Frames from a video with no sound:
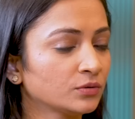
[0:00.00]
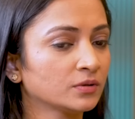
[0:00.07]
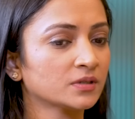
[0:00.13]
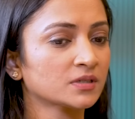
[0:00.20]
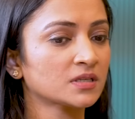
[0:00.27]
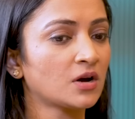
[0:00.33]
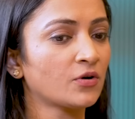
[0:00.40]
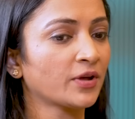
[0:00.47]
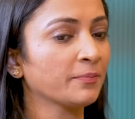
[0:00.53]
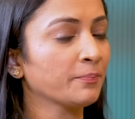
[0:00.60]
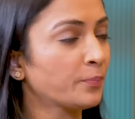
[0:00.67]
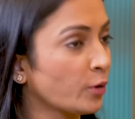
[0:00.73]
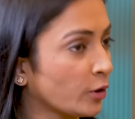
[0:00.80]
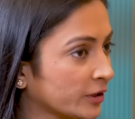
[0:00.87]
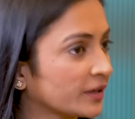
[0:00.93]
told us how
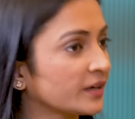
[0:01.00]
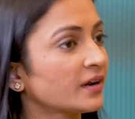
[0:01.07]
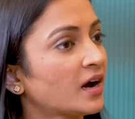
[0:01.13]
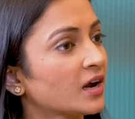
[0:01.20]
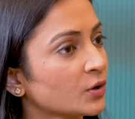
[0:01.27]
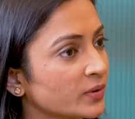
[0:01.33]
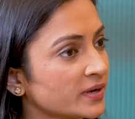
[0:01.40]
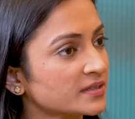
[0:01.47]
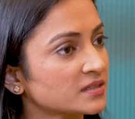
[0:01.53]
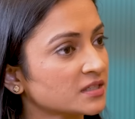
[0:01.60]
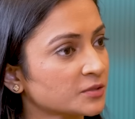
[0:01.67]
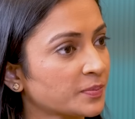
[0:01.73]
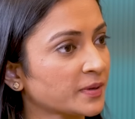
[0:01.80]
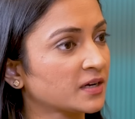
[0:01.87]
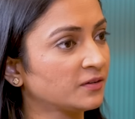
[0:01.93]
important rox
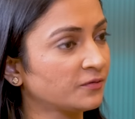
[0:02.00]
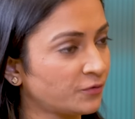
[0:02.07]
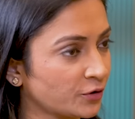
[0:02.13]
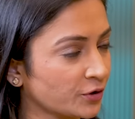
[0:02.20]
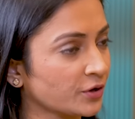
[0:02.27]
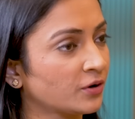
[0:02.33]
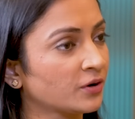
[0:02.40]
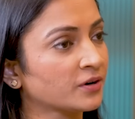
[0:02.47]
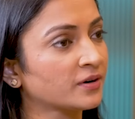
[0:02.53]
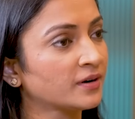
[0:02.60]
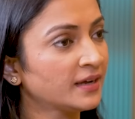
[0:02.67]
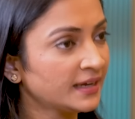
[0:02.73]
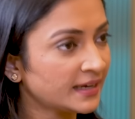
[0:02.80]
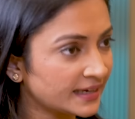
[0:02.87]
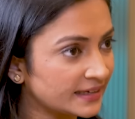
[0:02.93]
has become for your
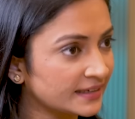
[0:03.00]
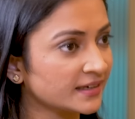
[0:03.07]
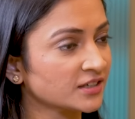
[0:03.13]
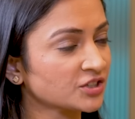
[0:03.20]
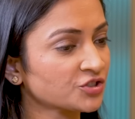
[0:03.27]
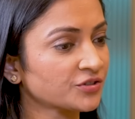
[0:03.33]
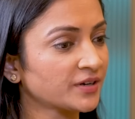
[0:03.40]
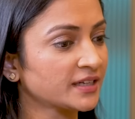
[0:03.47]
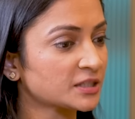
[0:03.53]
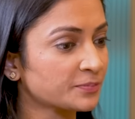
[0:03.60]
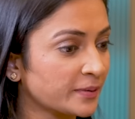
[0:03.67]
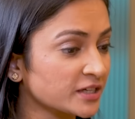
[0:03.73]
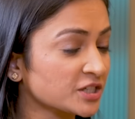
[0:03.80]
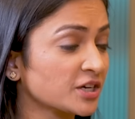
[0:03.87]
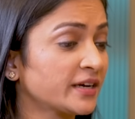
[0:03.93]
industry and
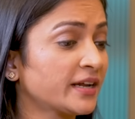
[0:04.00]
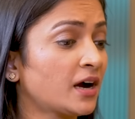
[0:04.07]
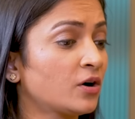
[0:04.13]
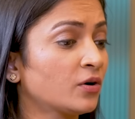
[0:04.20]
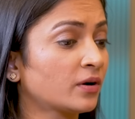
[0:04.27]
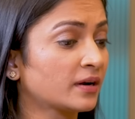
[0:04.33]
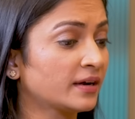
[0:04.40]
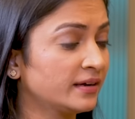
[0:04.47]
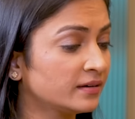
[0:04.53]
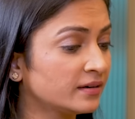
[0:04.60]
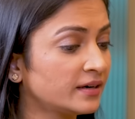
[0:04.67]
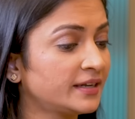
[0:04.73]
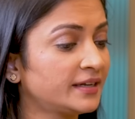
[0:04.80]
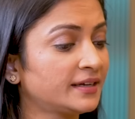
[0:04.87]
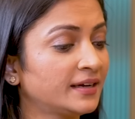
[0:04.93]
especially how
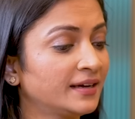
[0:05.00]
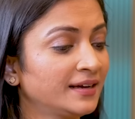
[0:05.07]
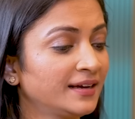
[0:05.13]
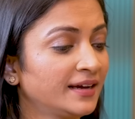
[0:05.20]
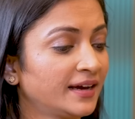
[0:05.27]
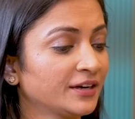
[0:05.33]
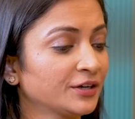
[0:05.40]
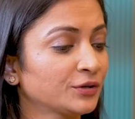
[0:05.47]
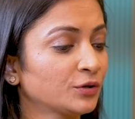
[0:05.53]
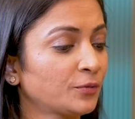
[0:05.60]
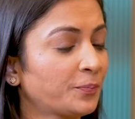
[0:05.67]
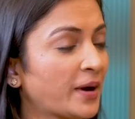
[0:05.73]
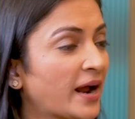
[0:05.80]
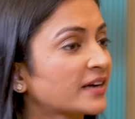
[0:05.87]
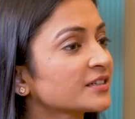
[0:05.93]
clearly and you know
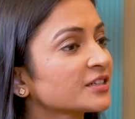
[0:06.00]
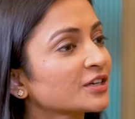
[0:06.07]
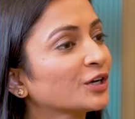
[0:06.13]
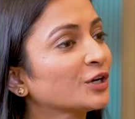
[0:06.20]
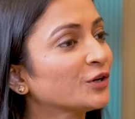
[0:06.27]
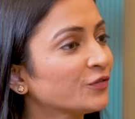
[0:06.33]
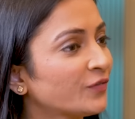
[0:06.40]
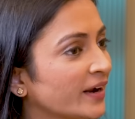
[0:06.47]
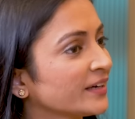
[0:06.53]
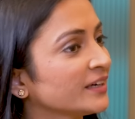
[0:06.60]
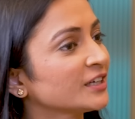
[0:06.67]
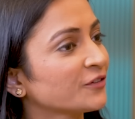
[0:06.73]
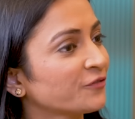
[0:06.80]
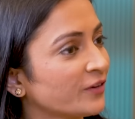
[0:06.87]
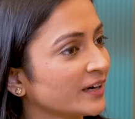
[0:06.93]
practically you've
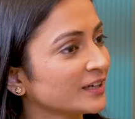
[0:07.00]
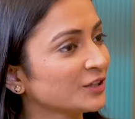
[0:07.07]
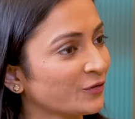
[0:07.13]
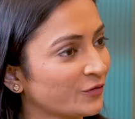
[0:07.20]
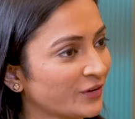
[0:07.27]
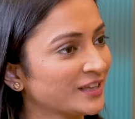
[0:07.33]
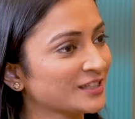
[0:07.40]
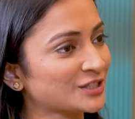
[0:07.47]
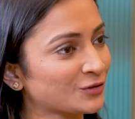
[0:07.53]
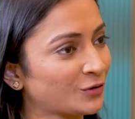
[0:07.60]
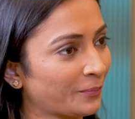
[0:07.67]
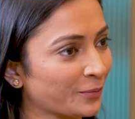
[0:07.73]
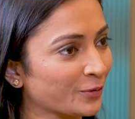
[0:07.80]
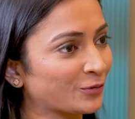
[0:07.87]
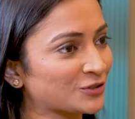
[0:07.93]
identified the ways to
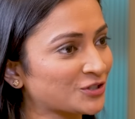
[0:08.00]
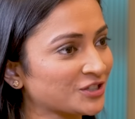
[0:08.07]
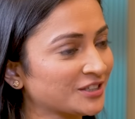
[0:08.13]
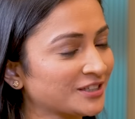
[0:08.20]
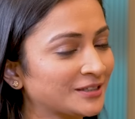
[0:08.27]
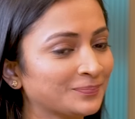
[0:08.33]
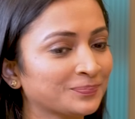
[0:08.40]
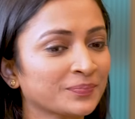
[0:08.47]
approach it